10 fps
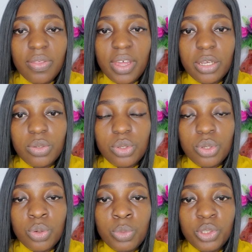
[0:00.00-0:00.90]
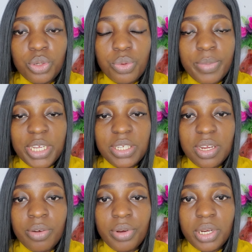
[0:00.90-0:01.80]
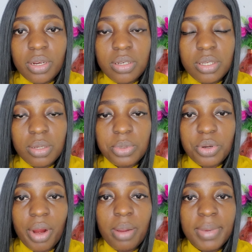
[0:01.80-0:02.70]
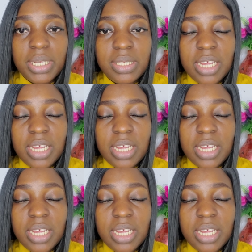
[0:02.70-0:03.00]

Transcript: Thank you so much to my dear and returning subscribers.